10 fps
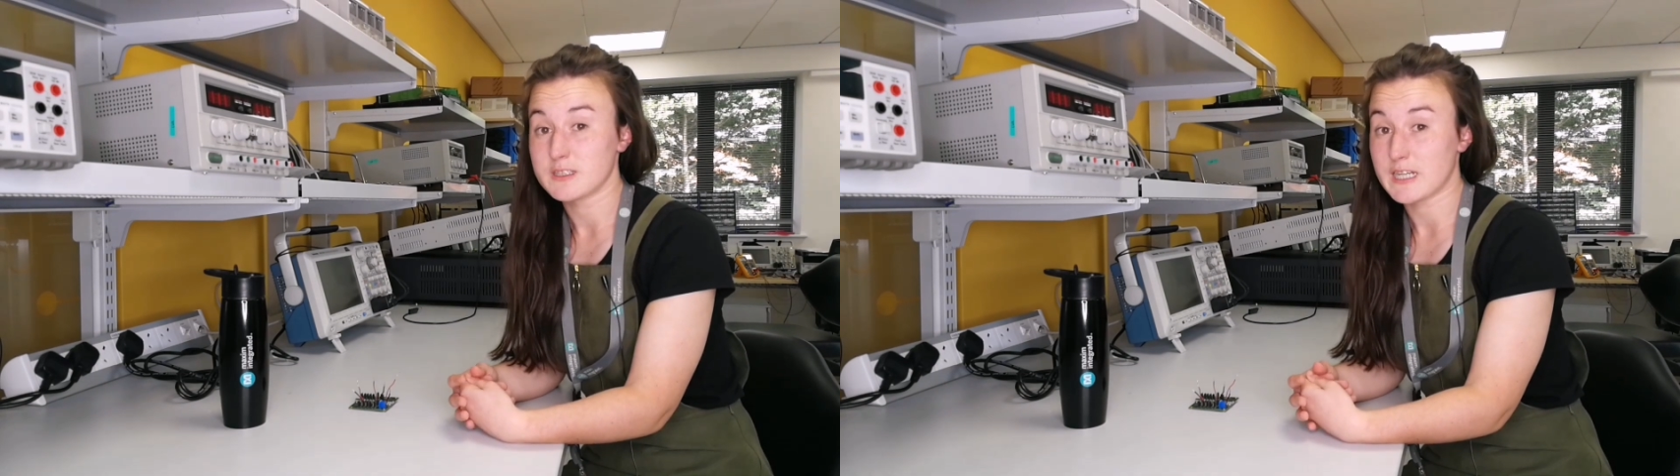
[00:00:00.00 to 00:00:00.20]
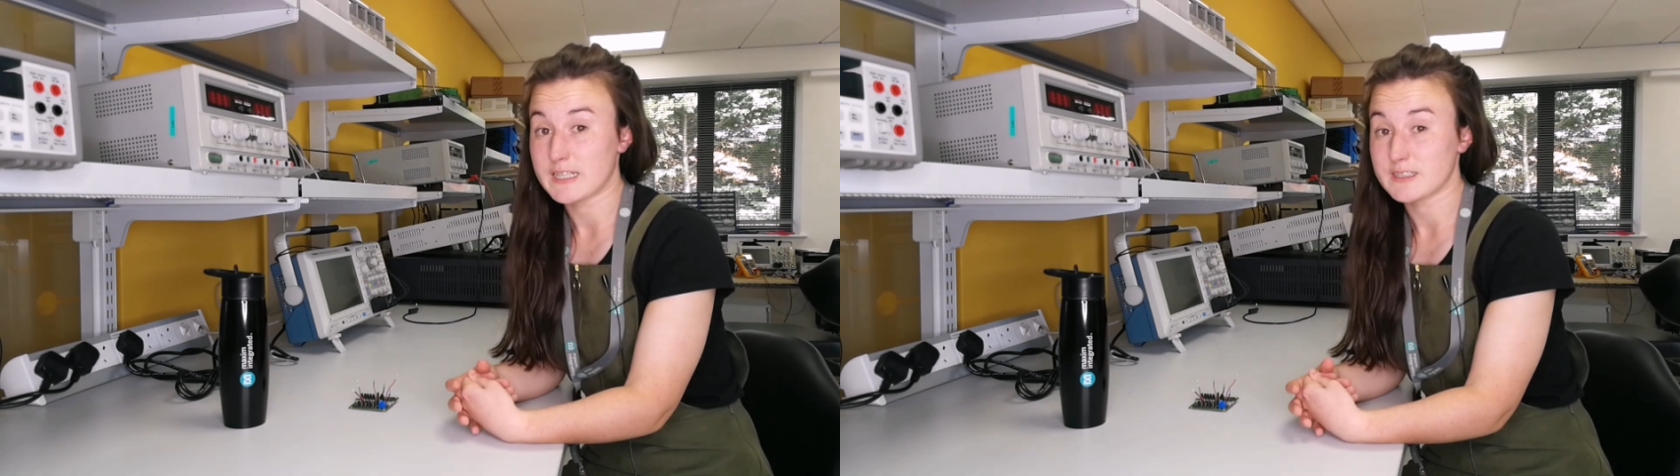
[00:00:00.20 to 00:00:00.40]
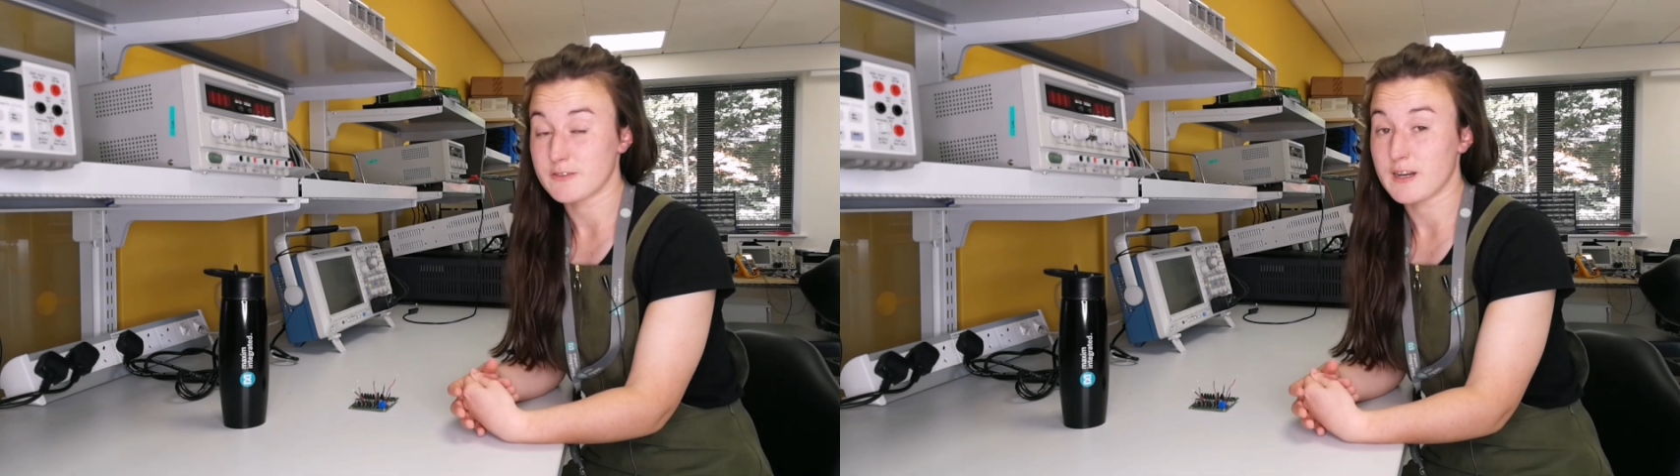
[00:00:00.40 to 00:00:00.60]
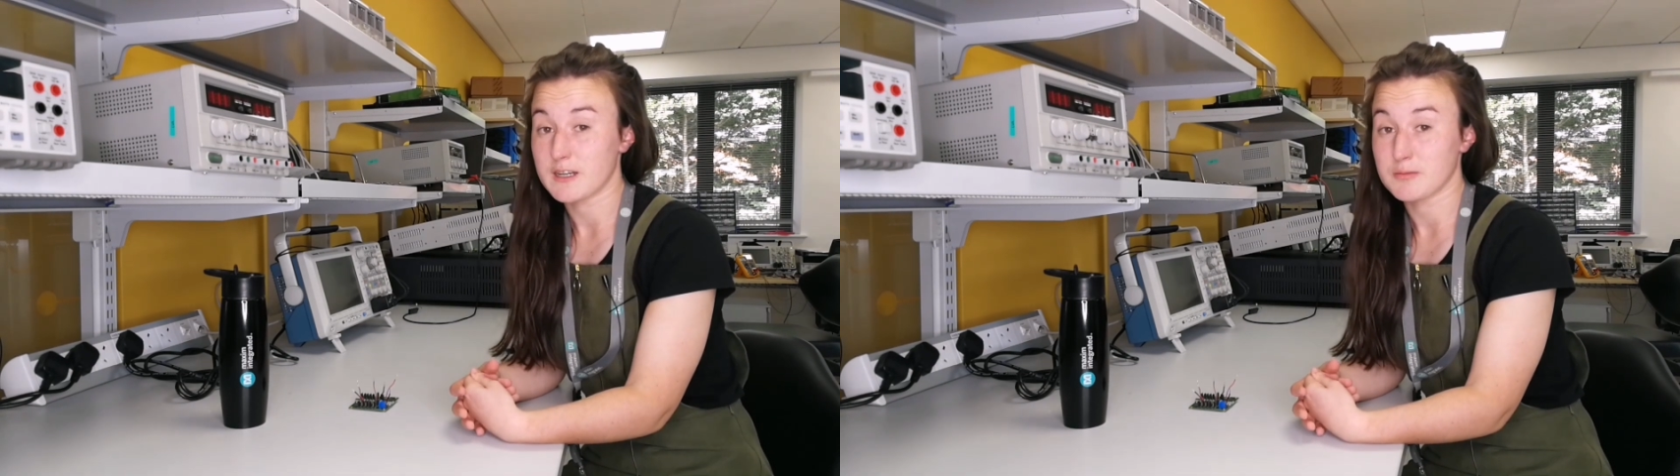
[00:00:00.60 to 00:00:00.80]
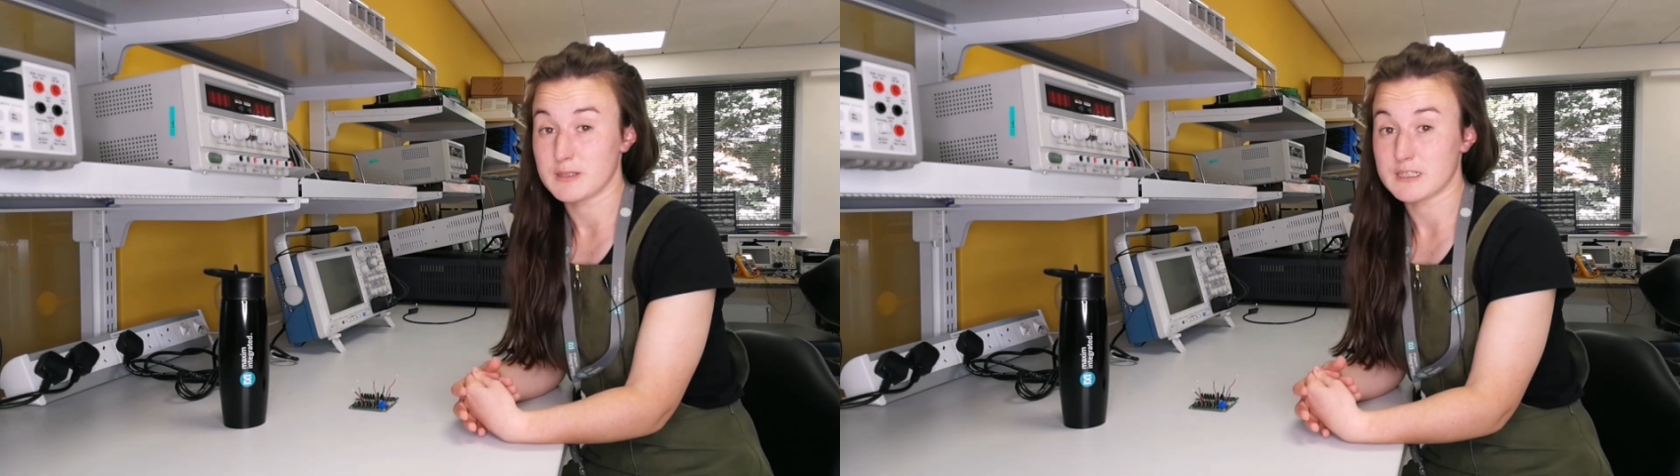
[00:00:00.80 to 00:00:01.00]
JEITA
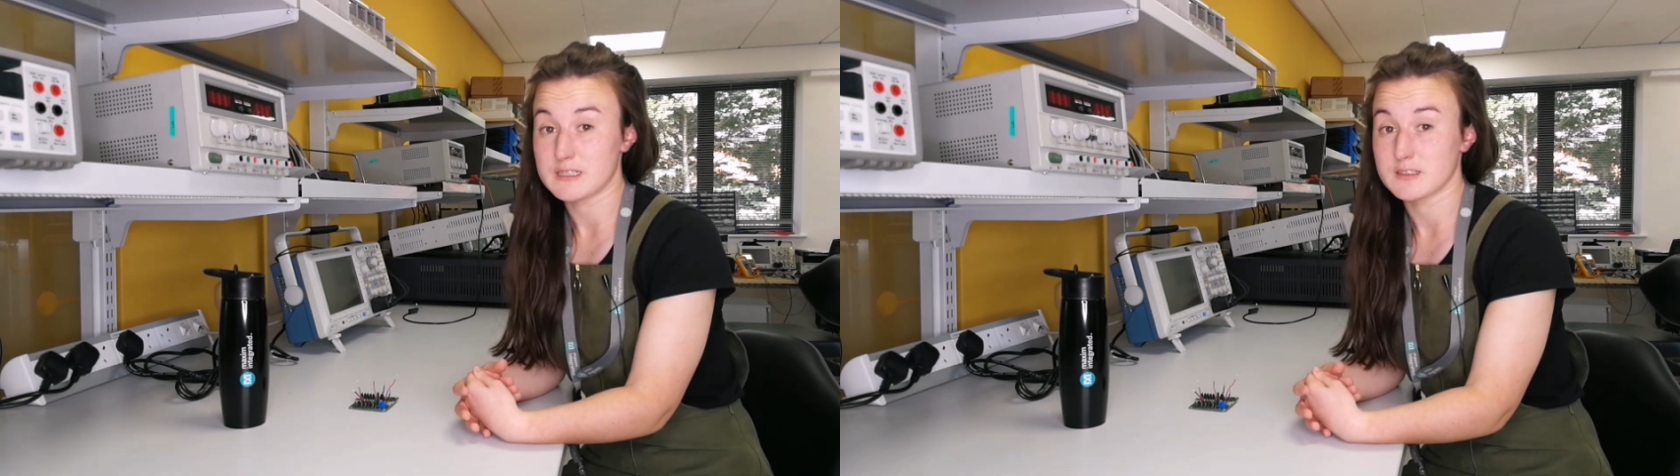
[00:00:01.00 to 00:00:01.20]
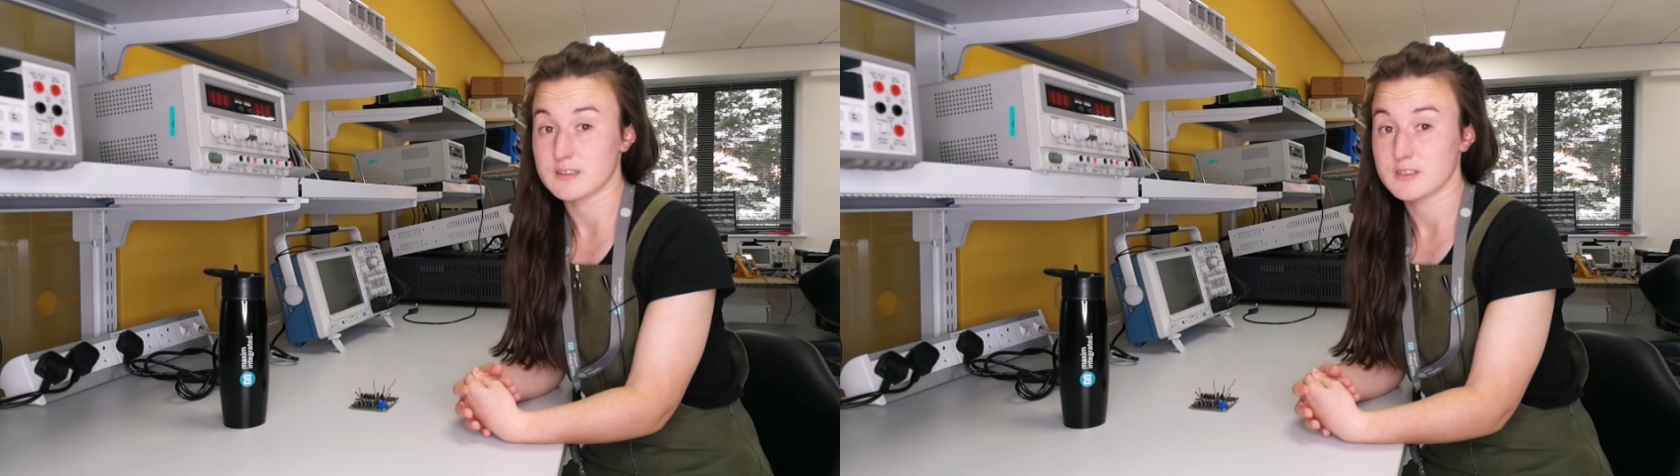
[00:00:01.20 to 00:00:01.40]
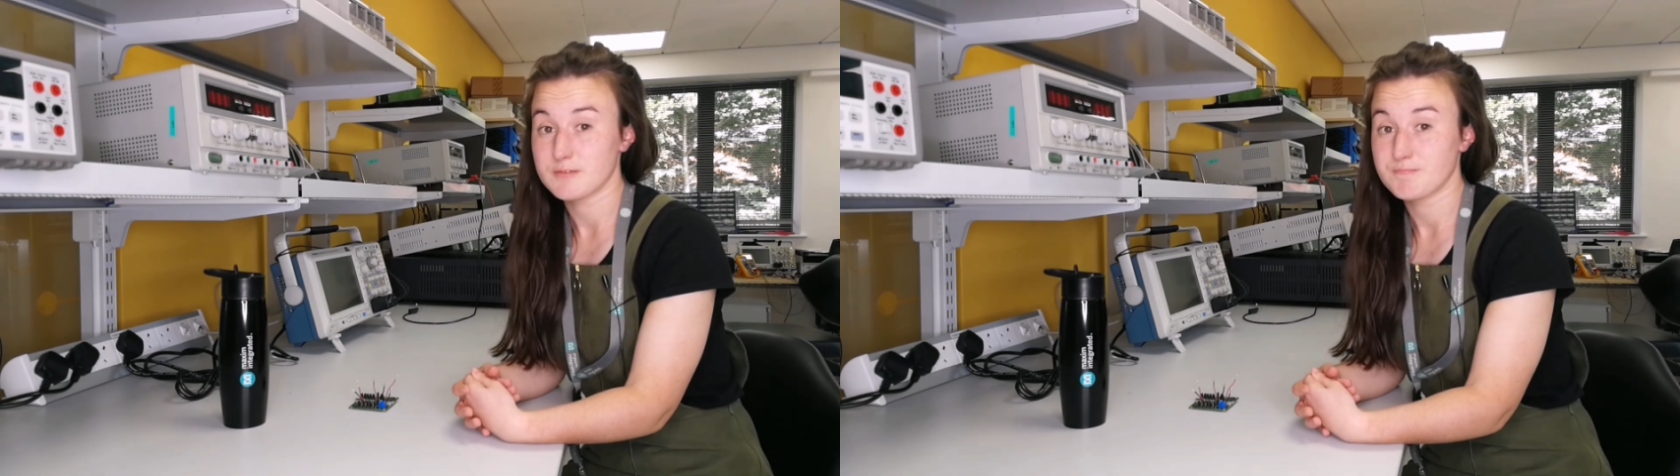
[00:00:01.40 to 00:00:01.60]
recommendations.